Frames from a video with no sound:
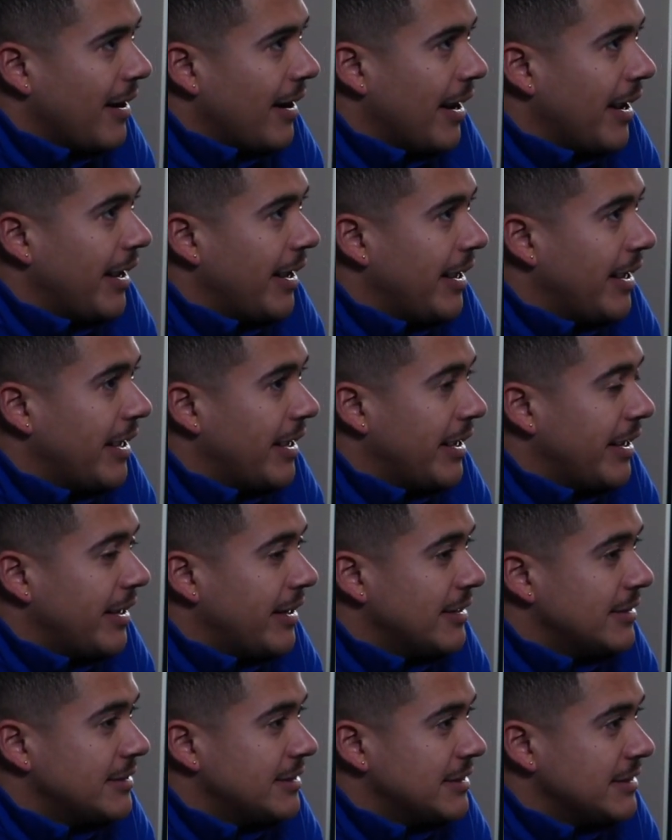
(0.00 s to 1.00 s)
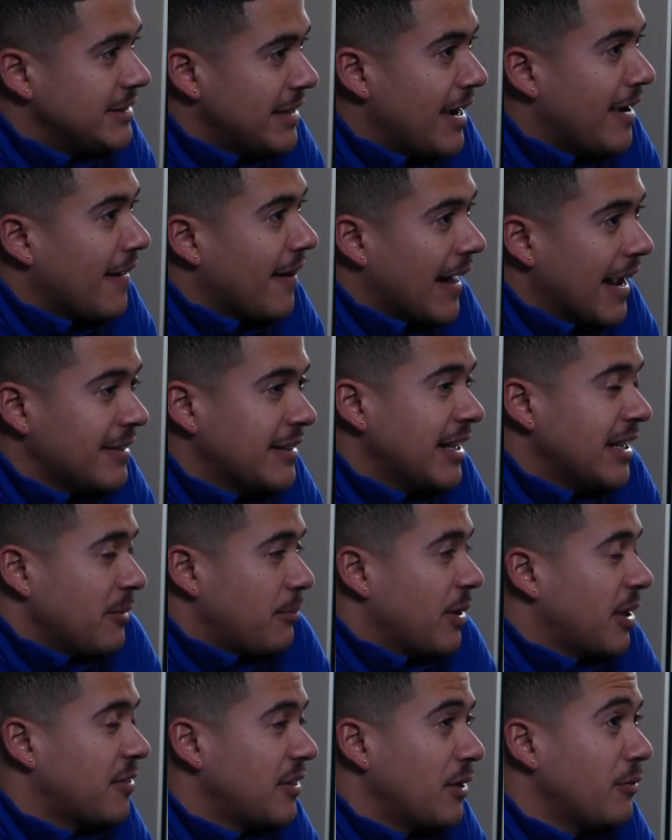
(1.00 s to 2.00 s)
And yeah, I think the
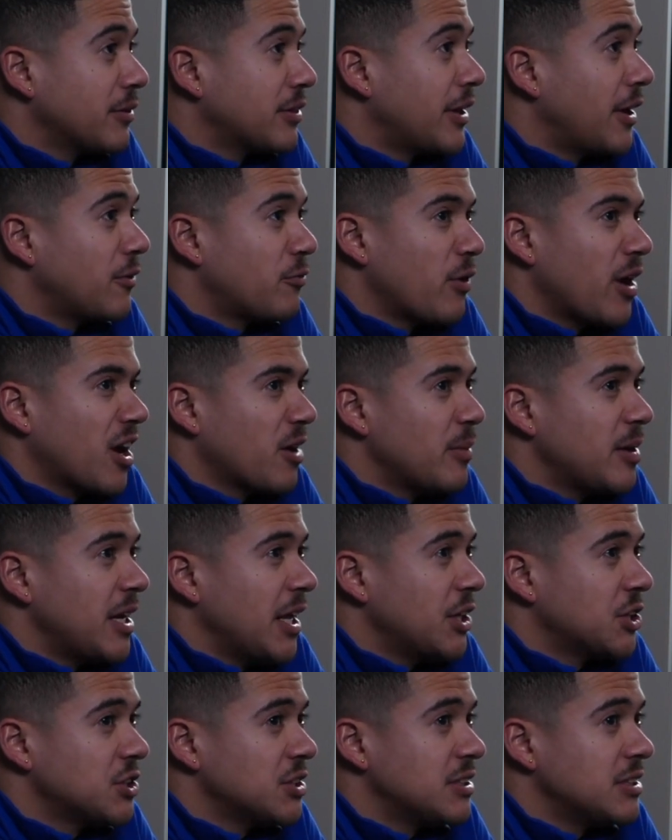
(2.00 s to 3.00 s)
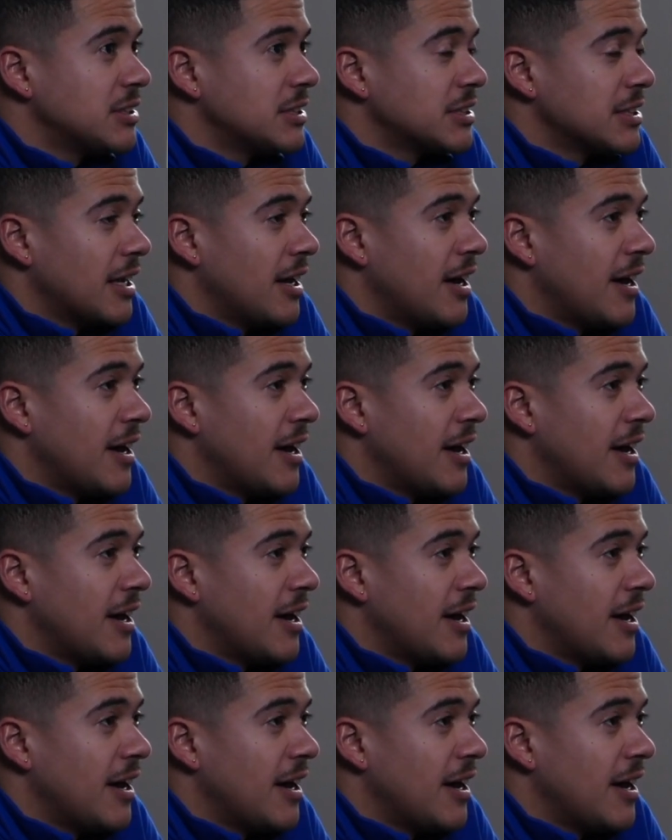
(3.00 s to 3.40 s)
big thing with letter of recommendations